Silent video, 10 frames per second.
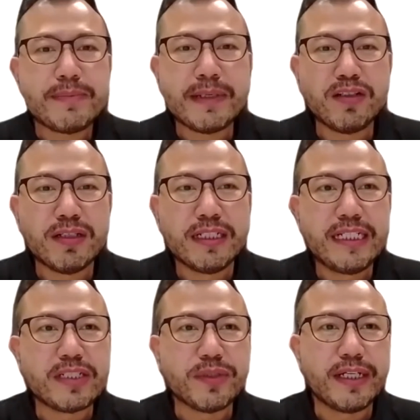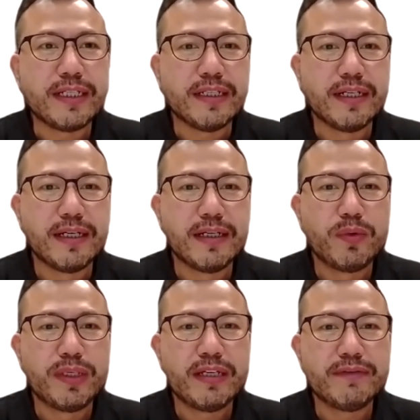but not least, right,
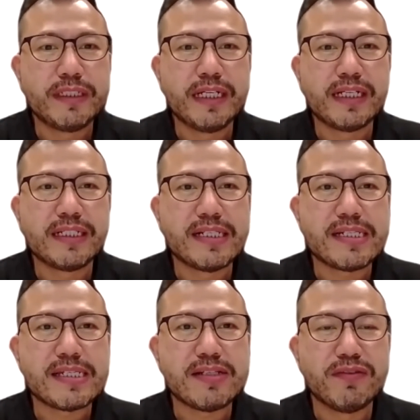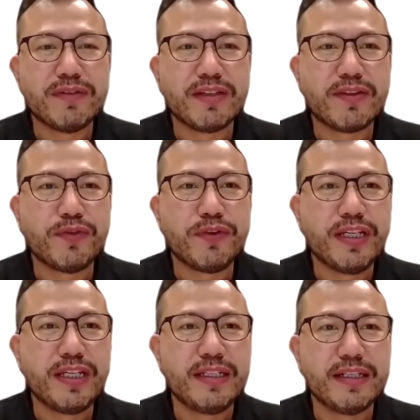we have the youngest of the
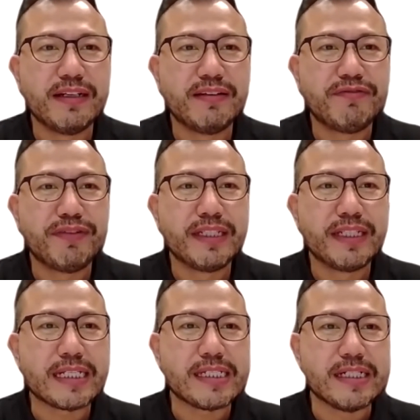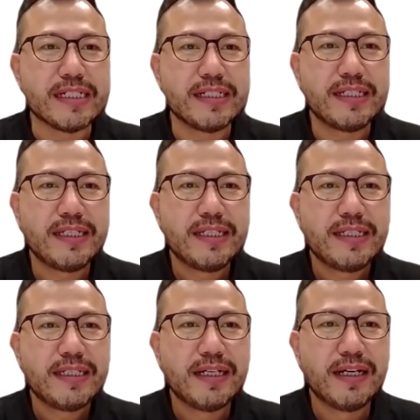three fintechs here.
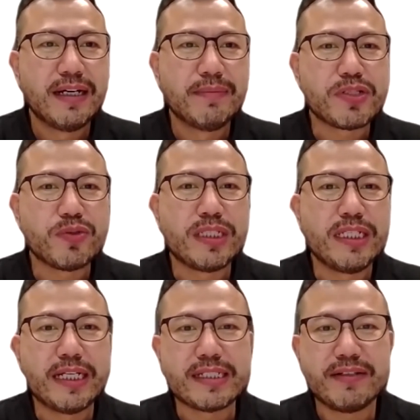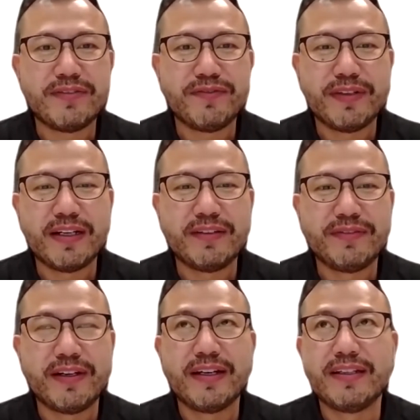So T, as
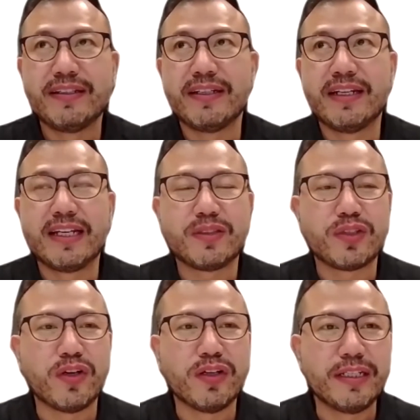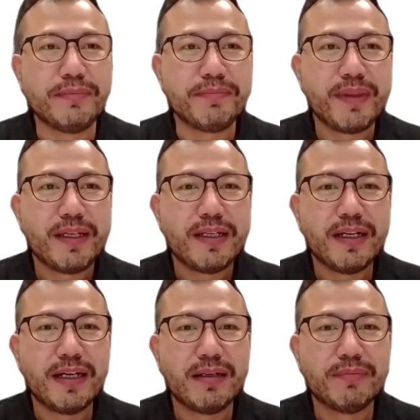I like to call him,
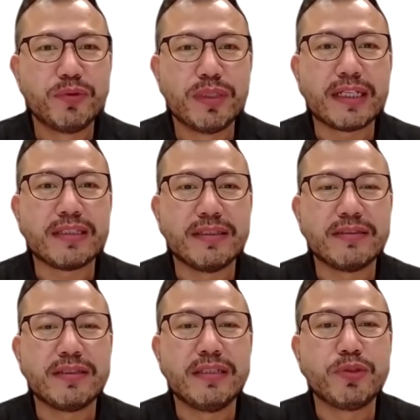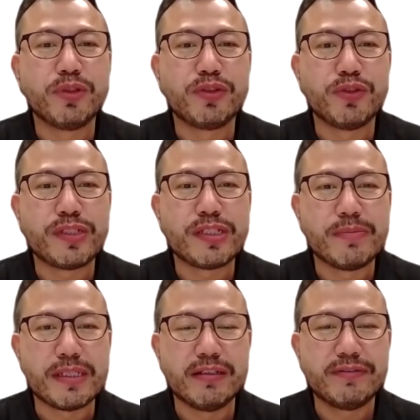would like him to introduce
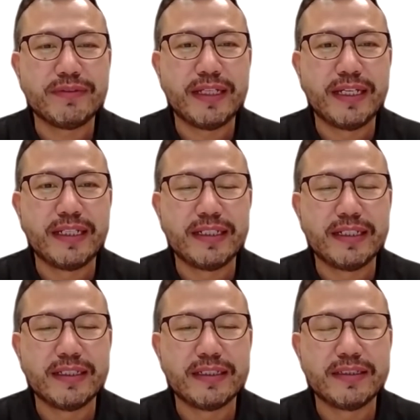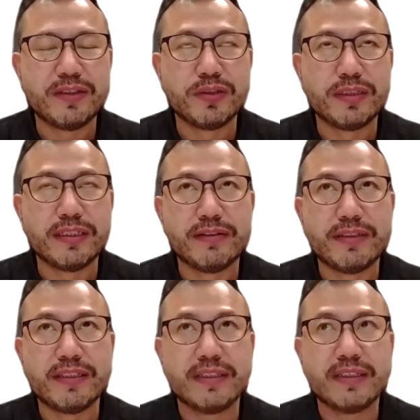himself and
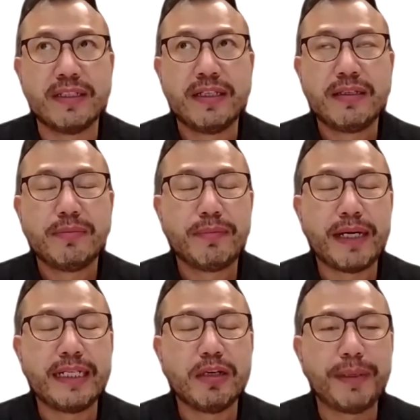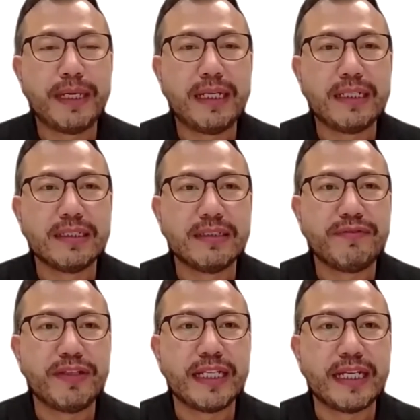the buy now pay later
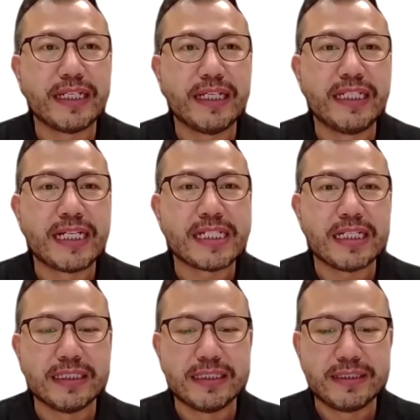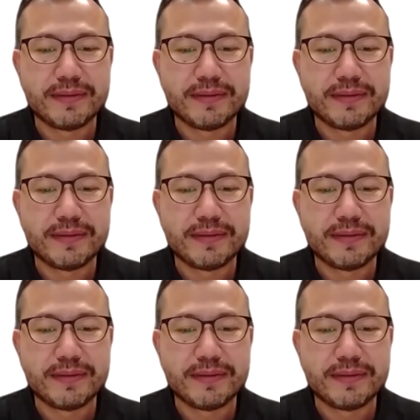fintech that he has started.